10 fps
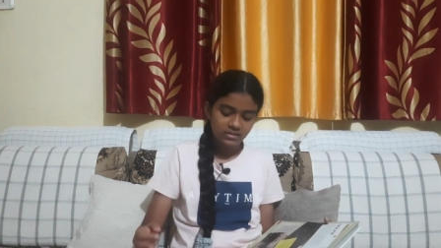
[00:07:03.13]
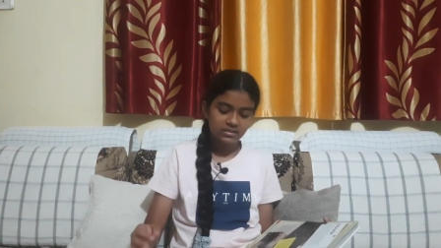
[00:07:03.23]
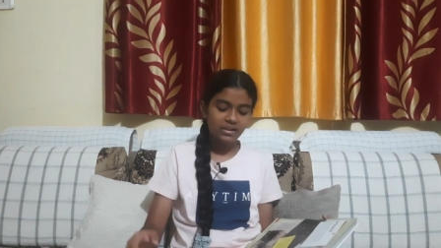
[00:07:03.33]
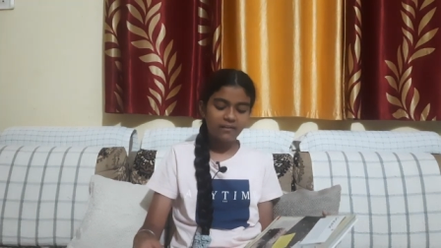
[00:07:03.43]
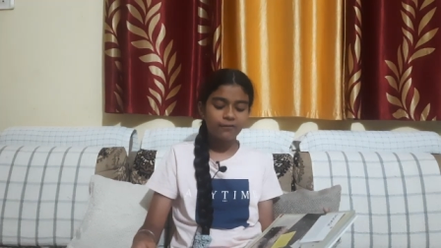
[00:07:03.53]

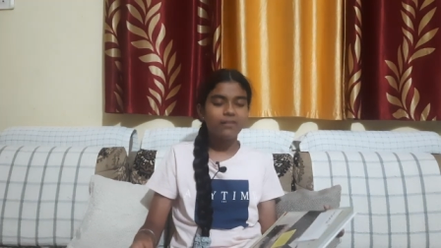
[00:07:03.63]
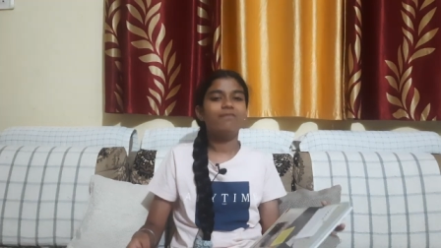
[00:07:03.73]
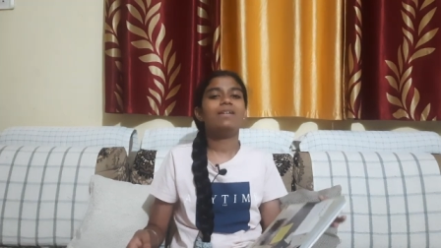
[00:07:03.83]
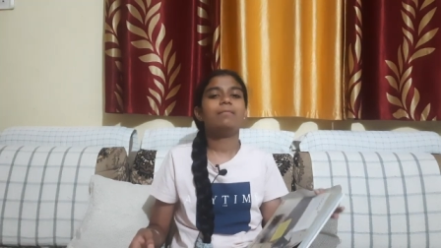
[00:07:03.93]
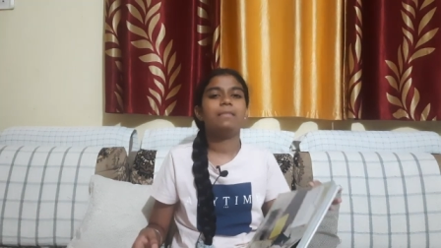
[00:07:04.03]
there were
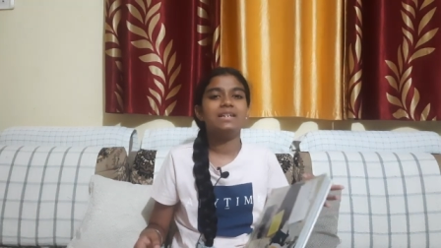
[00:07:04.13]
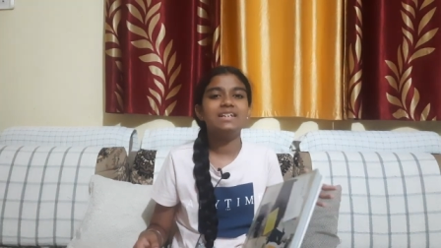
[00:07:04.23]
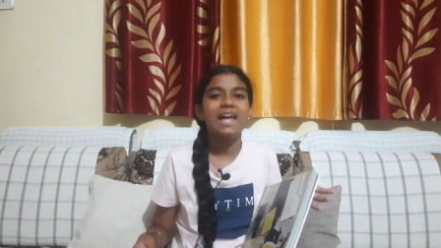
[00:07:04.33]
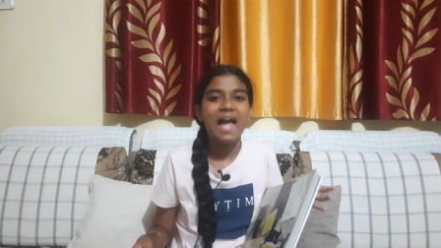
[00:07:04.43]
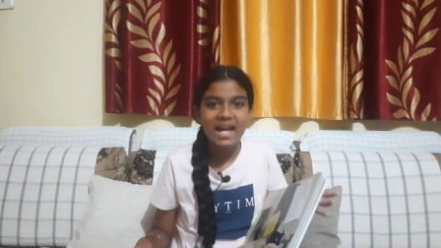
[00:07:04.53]

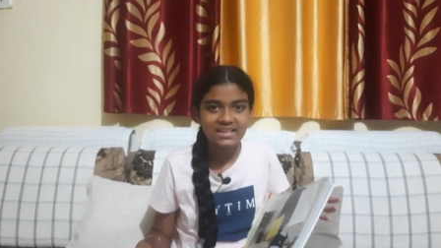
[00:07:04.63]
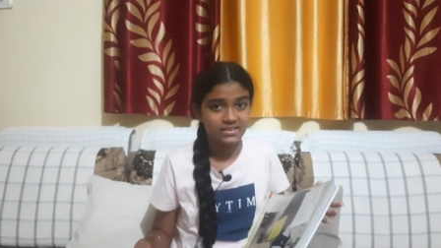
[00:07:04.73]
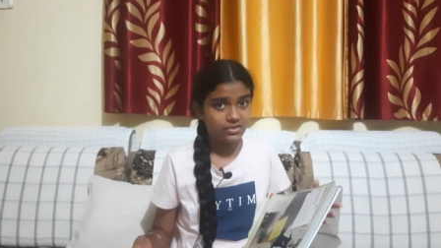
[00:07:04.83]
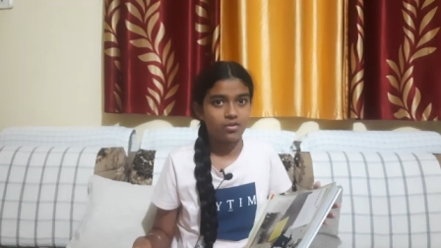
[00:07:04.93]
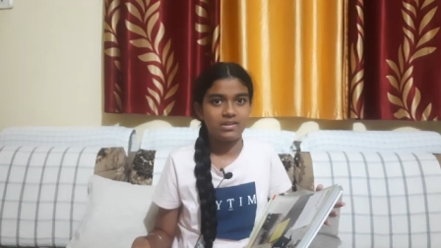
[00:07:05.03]
many
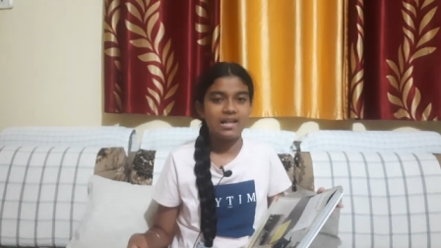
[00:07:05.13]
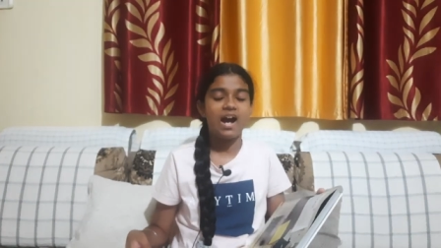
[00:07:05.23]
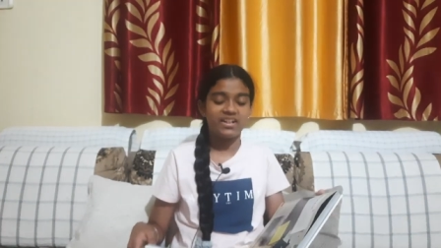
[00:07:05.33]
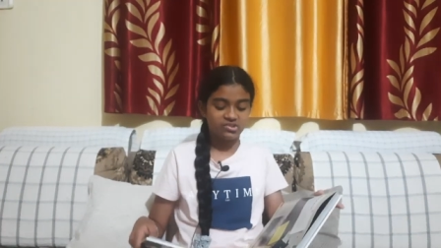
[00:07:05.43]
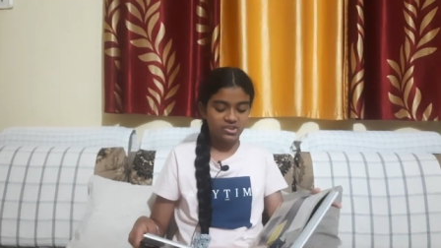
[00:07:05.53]
ads on
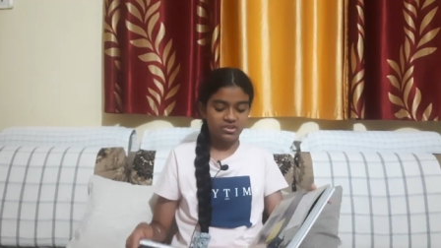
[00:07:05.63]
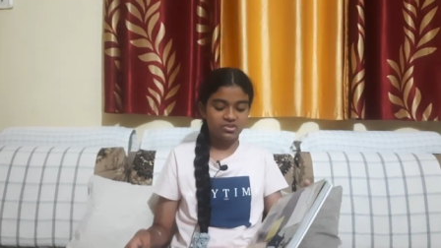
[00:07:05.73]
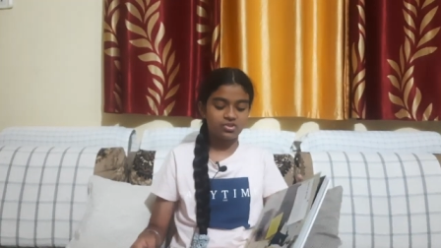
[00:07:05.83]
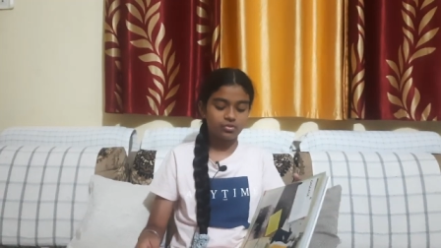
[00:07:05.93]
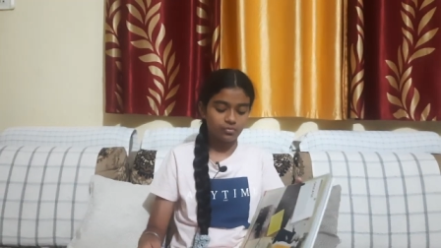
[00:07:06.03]

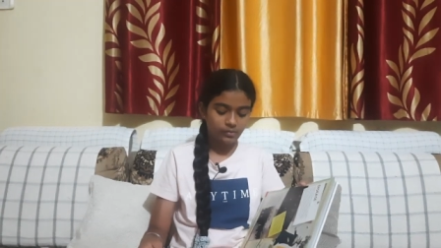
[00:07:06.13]
hygienes too